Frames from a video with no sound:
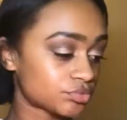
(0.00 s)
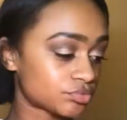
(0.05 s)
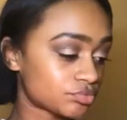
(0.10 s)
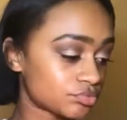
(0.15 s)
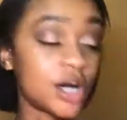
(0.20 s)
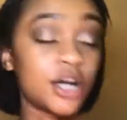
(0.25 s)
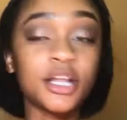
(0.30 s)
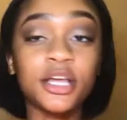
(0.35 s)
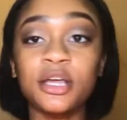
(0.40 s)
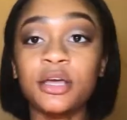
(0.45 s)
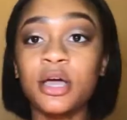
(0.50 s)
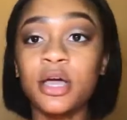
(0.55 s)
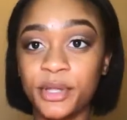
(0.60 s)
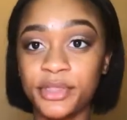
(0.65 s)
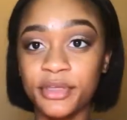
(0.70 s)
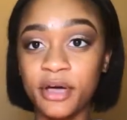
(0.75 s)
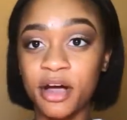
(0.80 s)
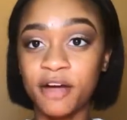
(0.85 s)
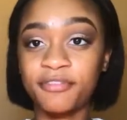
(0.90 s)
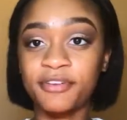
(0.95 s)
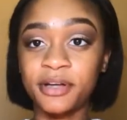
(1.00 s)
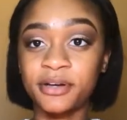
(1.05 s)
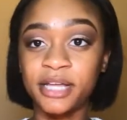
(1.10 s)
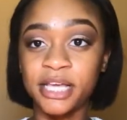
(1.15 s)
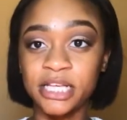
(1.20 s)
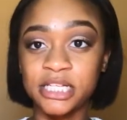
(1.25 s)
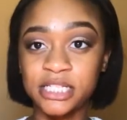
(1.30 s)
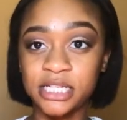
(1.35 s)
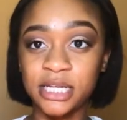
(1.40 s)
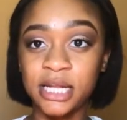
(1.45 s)
starting with our
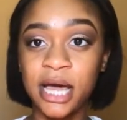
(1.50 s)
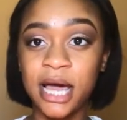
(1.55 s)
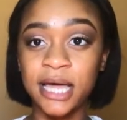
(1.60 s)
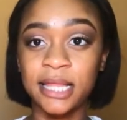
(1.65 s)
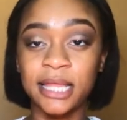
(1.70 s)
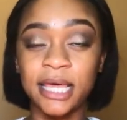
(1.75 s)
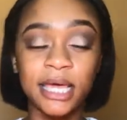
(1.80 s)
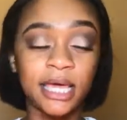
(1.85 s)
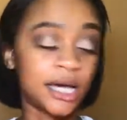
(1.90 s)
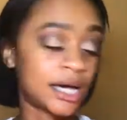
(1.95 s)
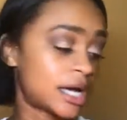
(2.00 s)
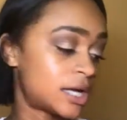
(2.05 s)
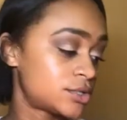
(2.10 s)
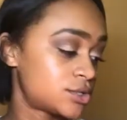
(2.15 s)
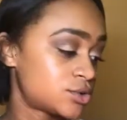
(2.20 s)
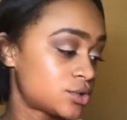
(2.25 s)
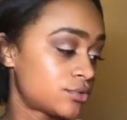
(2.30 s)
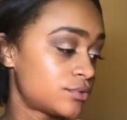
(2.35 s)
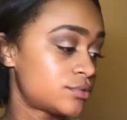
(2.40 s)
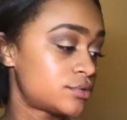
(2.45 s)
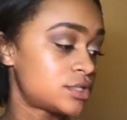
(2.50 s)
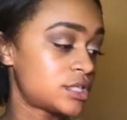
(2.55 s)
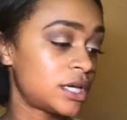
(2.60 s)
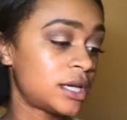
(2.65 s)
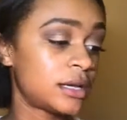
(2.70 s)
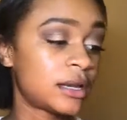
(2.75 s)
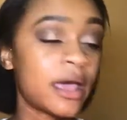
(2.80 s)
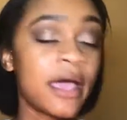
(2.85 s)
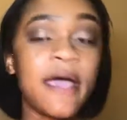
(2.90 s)
foundation, highlight, and contour routine.